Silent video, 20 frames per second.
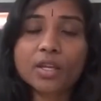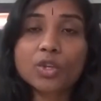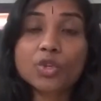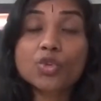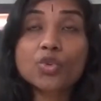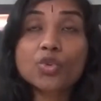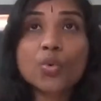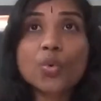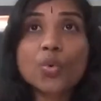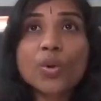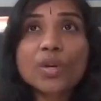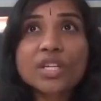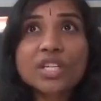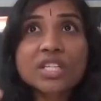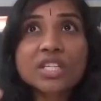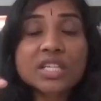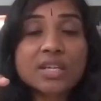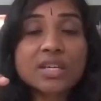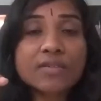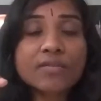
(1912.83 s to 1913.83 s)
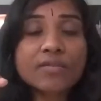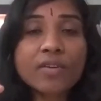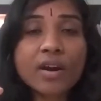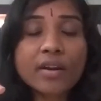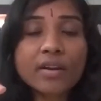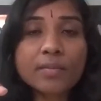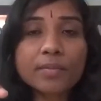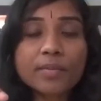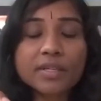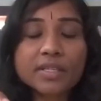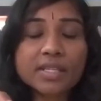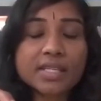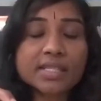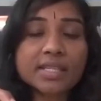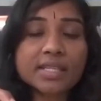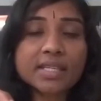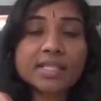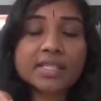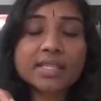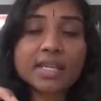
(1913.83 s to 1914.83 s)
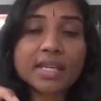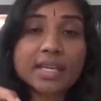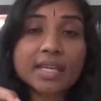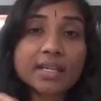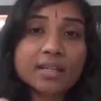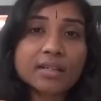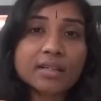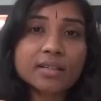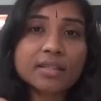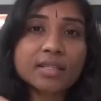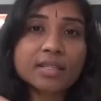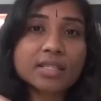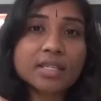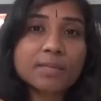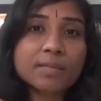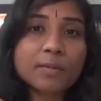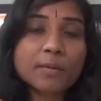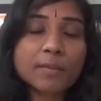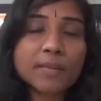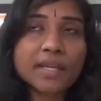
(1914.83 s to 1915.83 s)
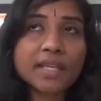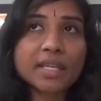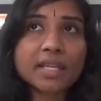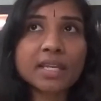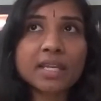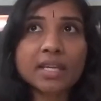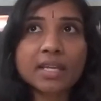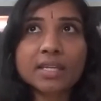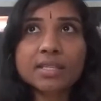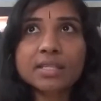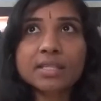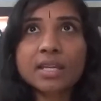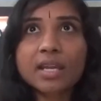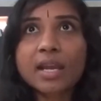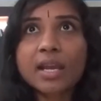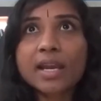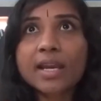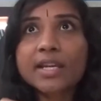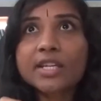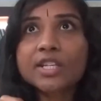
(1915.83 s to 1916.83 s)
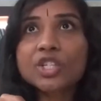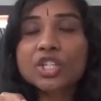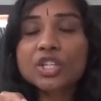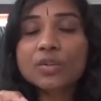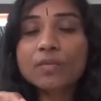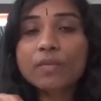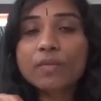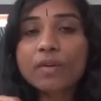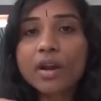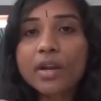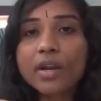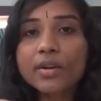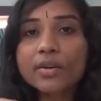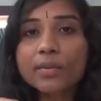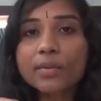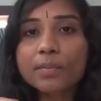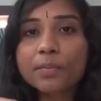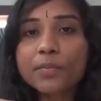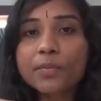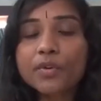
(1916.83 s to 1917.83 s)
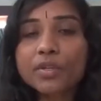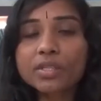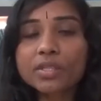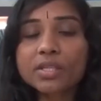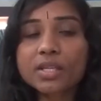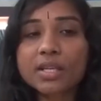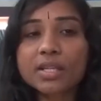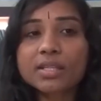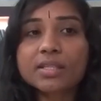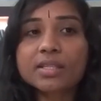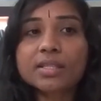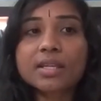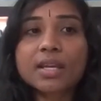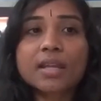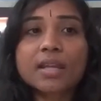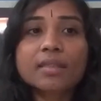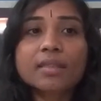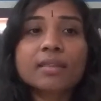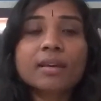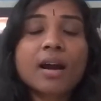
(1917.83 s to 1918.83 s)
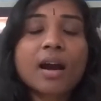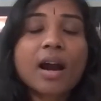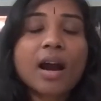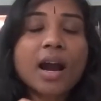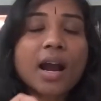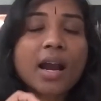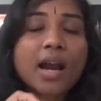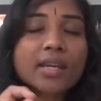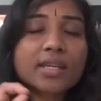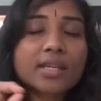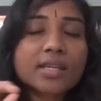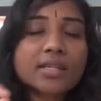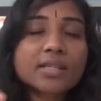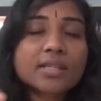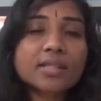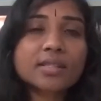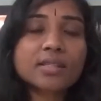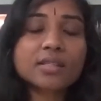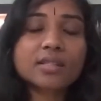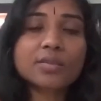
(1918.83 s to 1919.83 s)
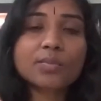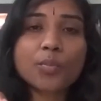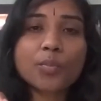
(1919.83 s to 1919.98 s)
So Shiva represents, just here, the deeper meaning is Shiva represents the highest